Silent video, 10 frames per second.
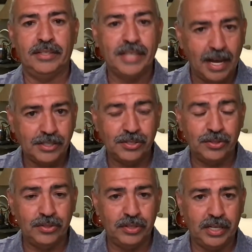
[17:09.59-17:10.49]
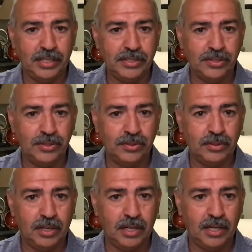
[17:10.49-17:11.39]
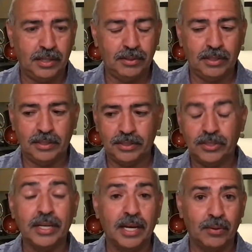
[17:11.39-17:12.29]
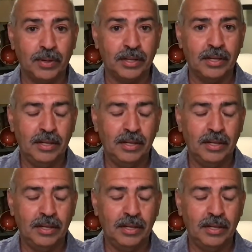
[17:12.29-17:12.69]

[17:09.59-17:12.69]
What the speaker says: that's who you need to get with.